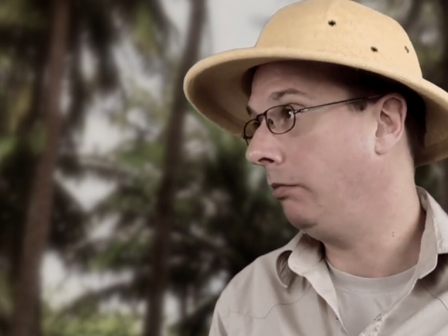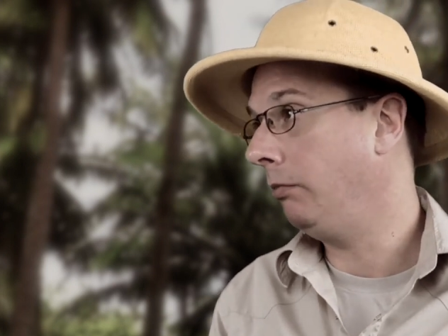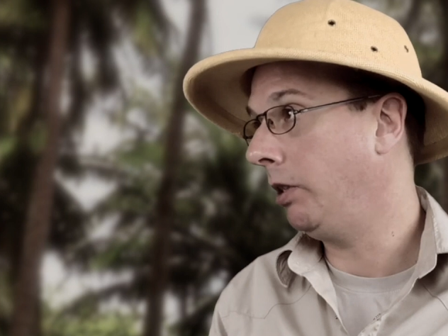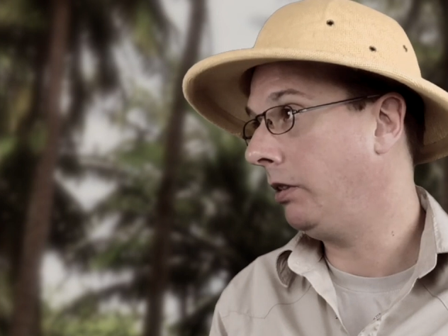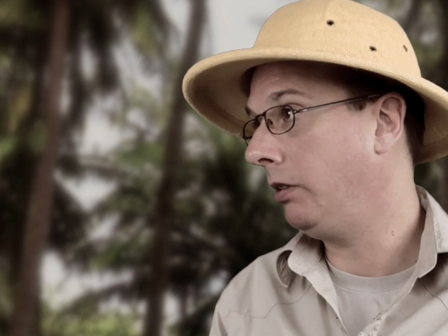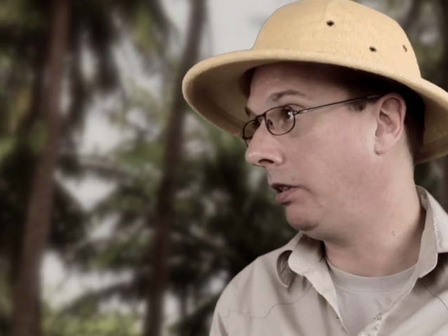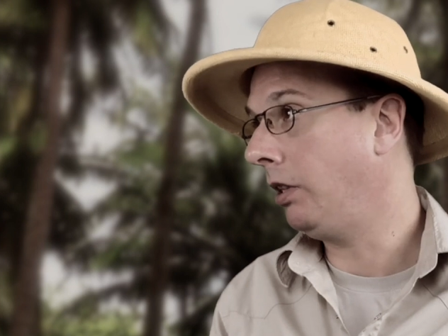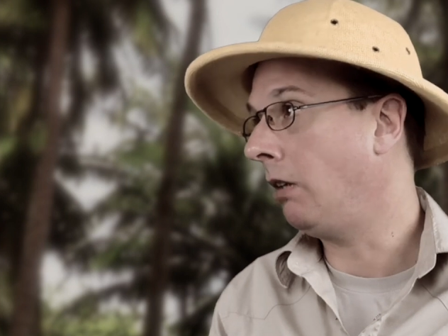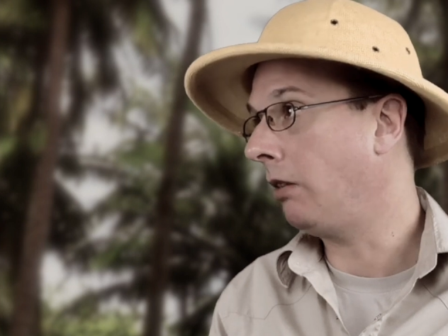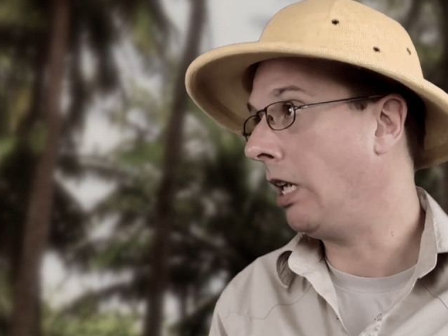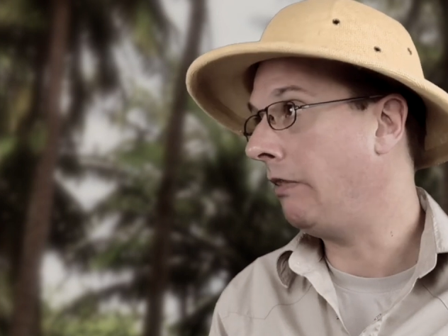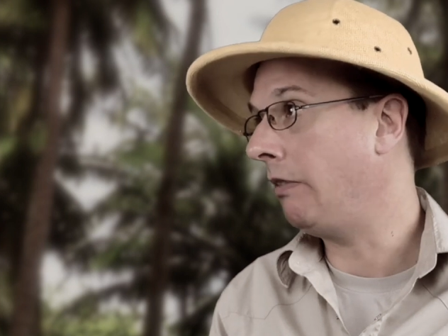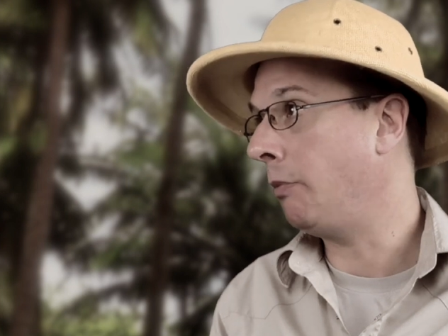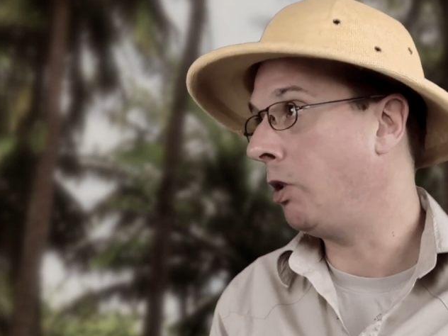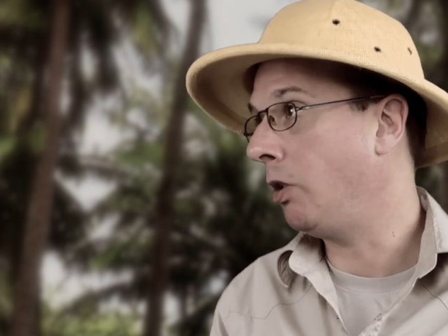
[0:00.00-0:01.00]
But you don't
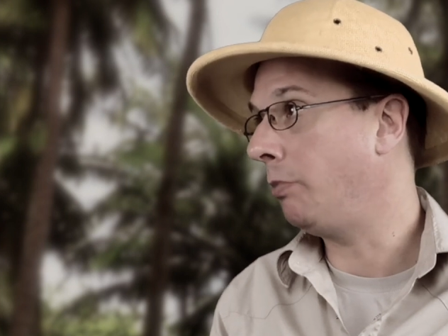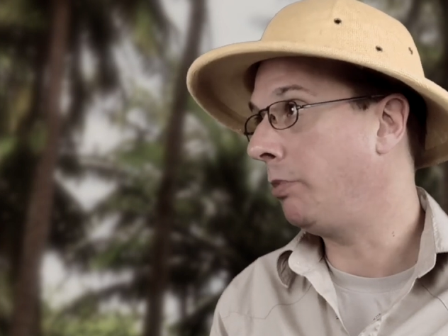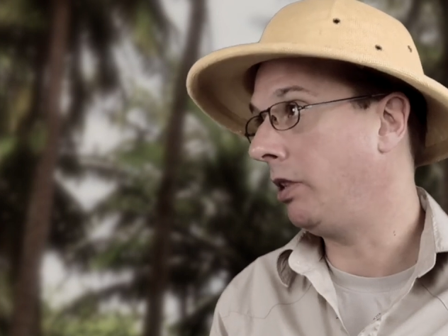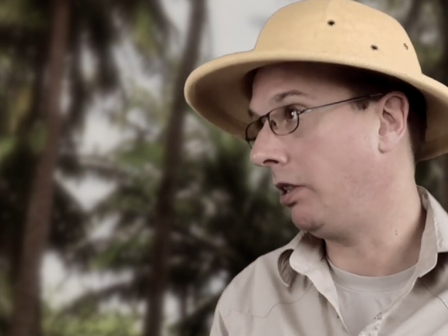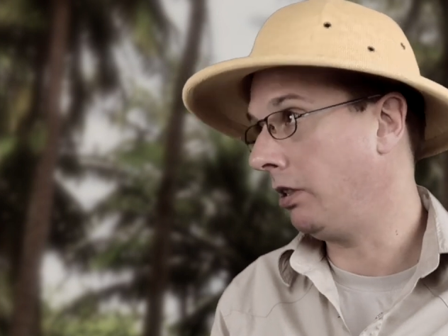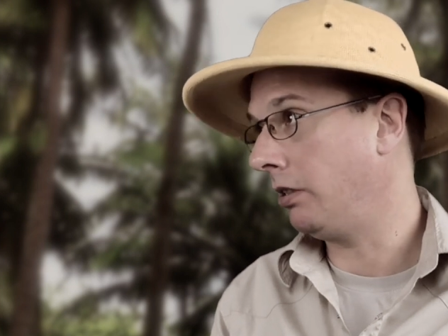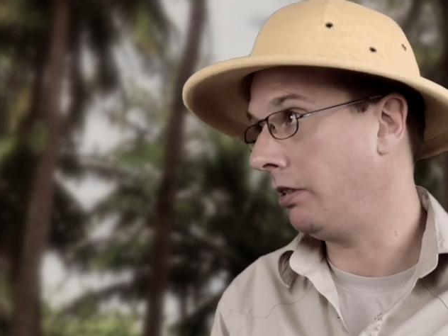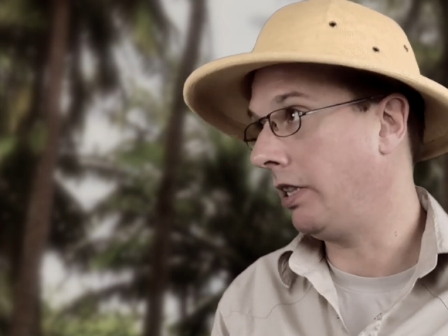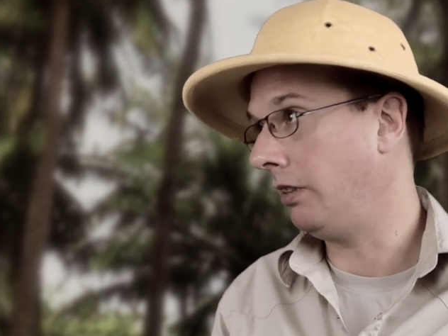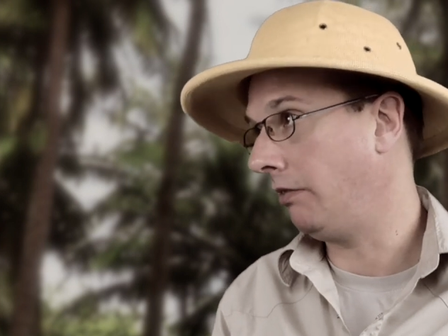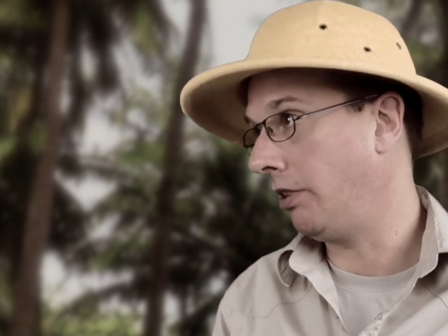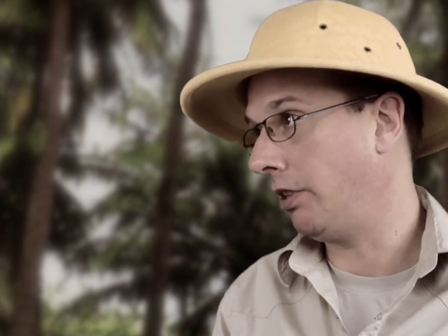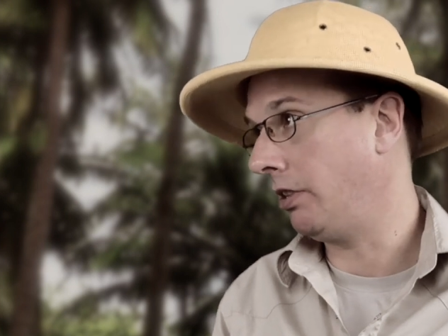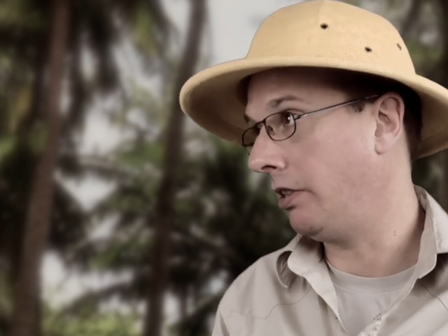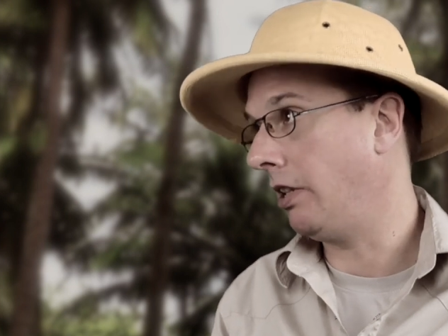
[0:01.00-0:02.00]
have a monopoly on
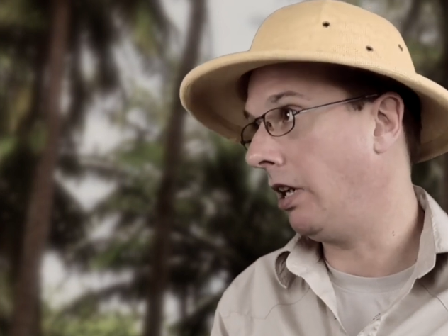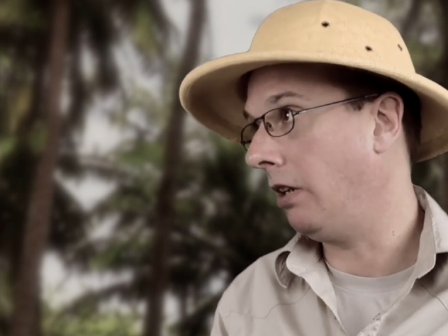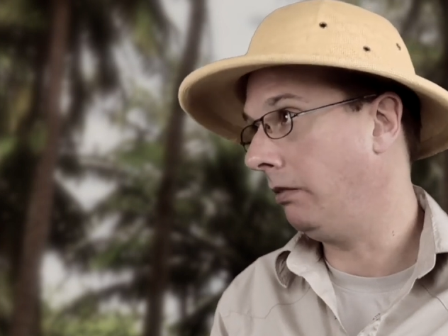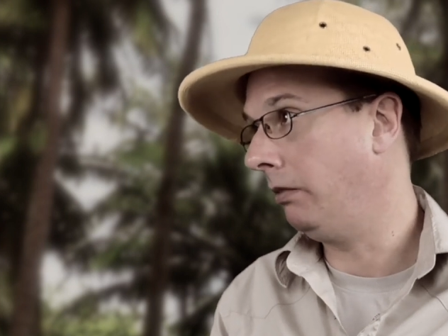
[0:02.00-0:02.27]
television, you know.